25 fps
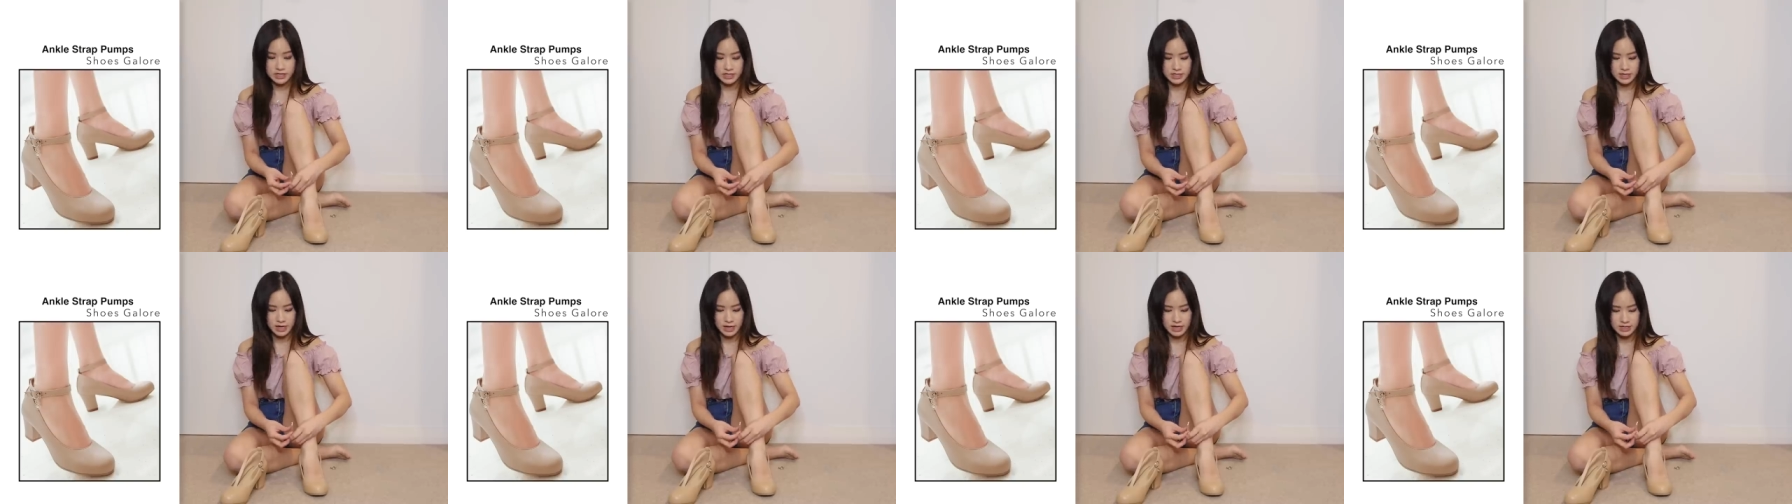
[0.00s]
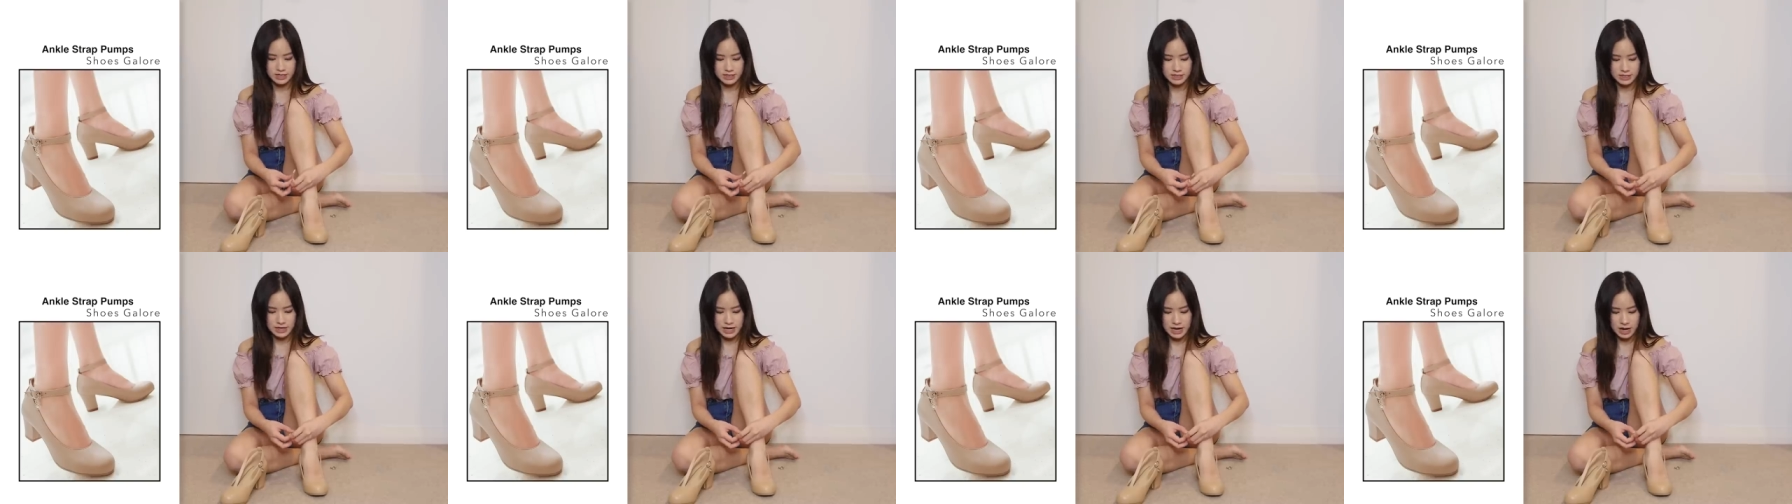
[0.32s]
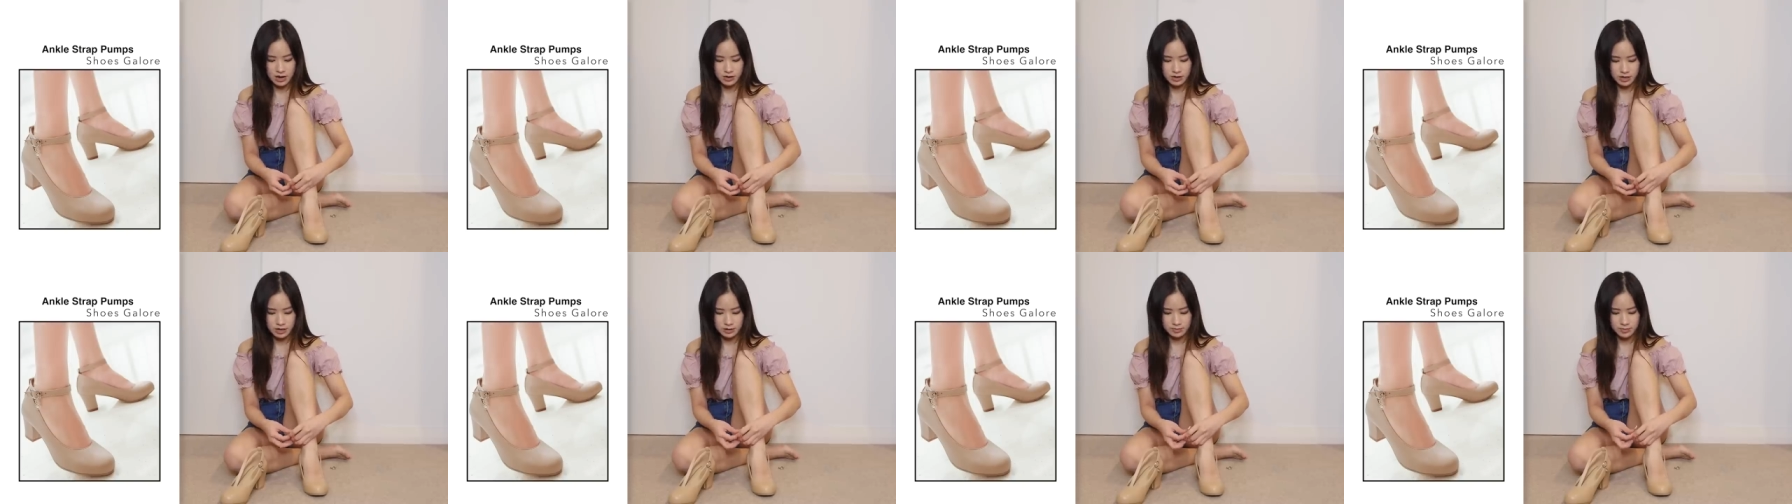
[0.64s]
size
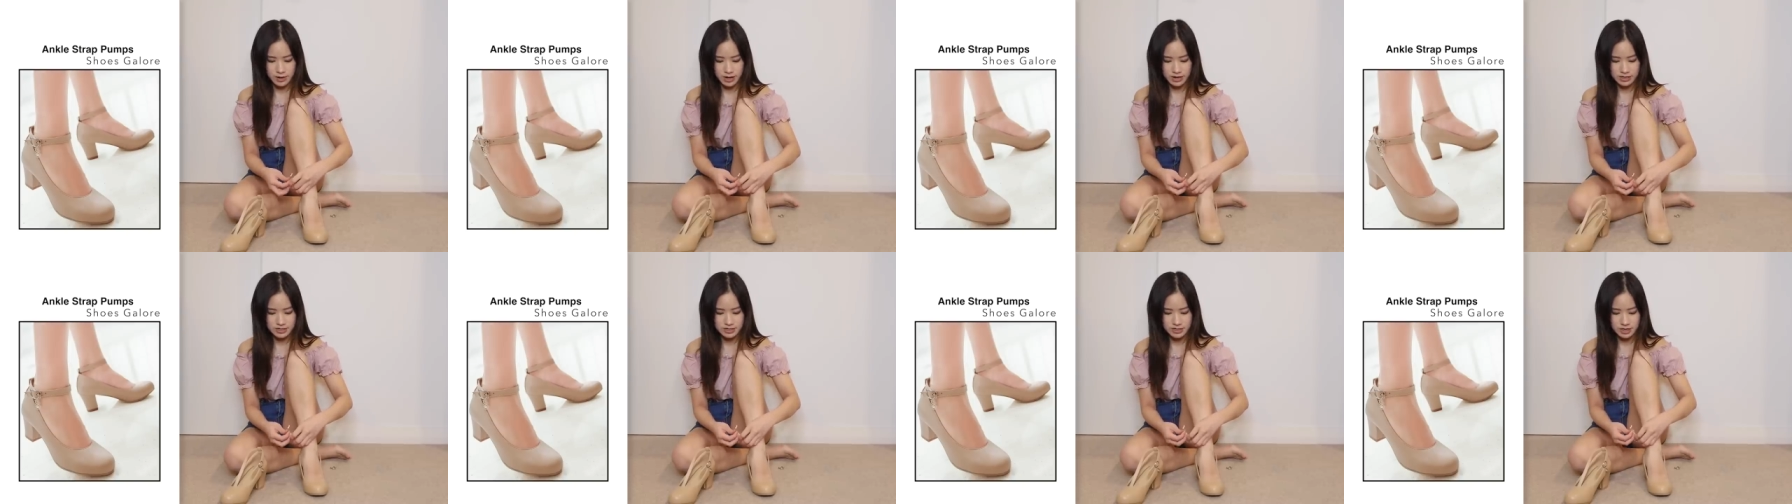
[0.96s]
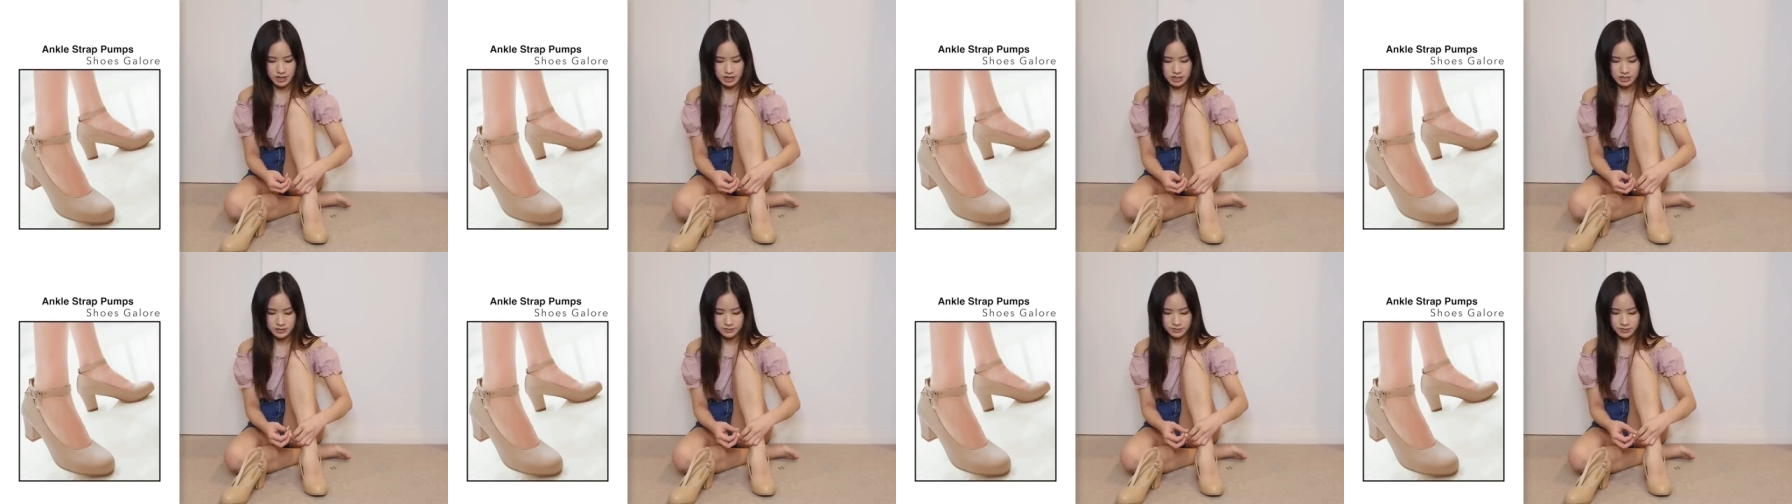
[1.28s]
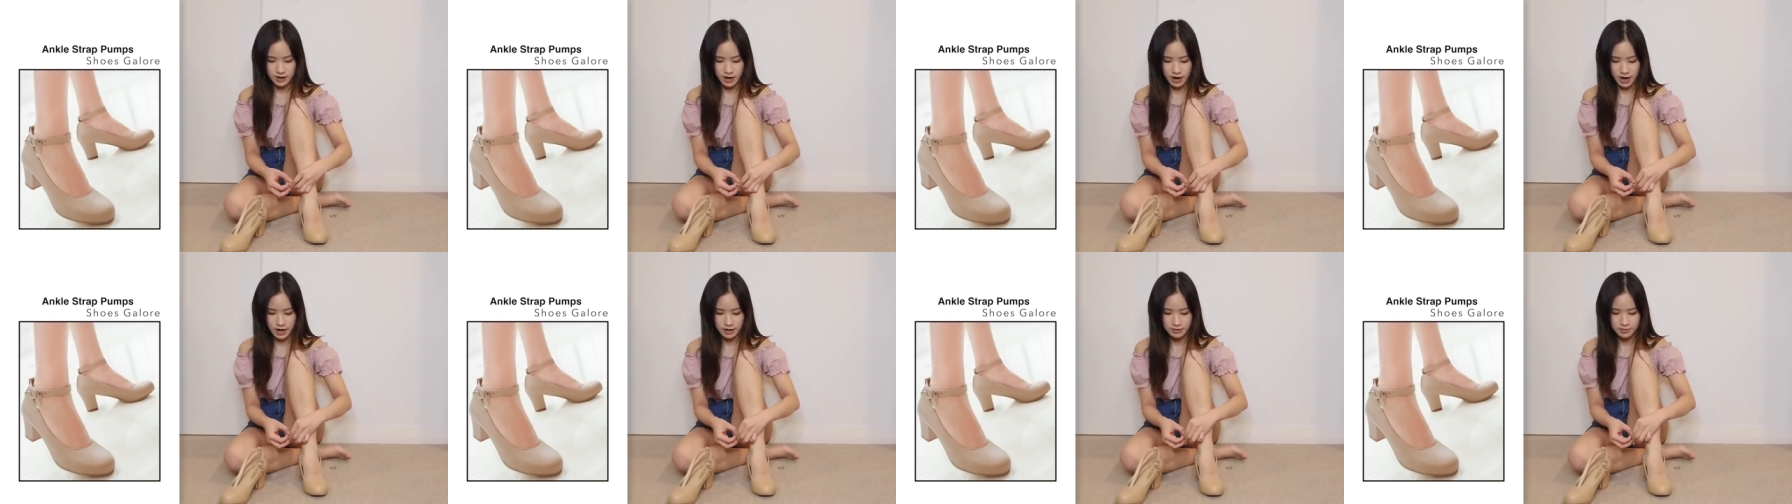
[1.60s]
down and buy size
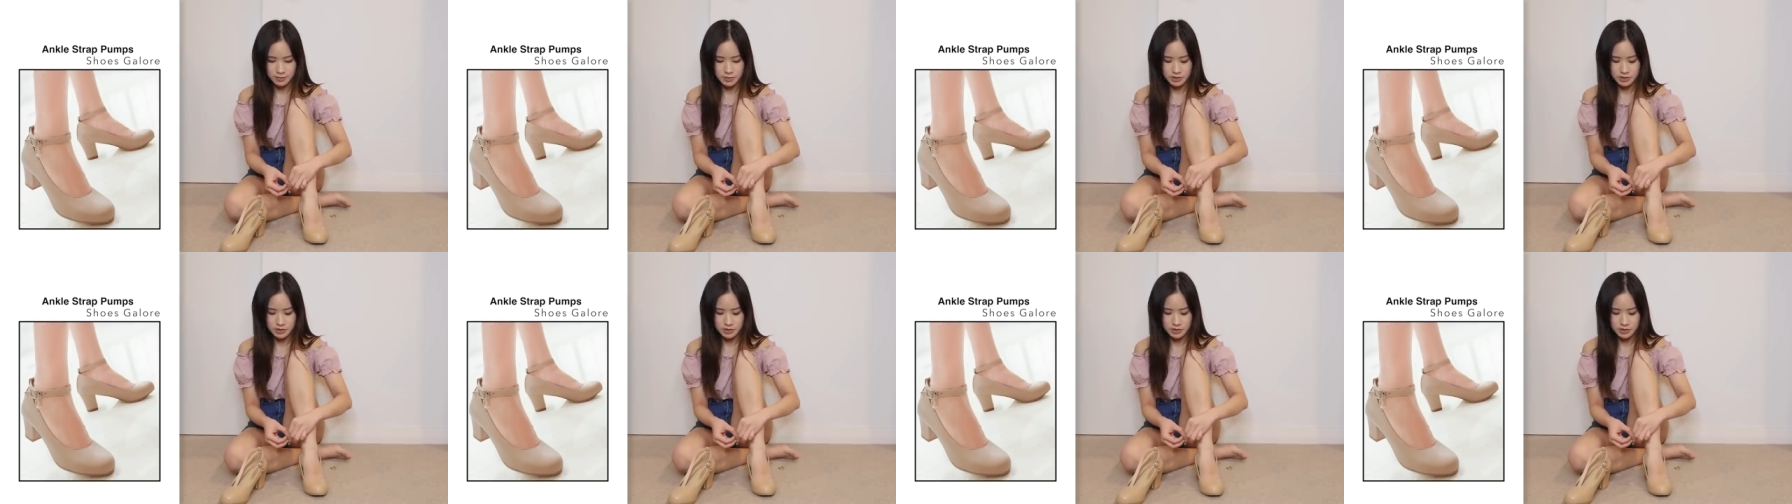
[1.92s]
5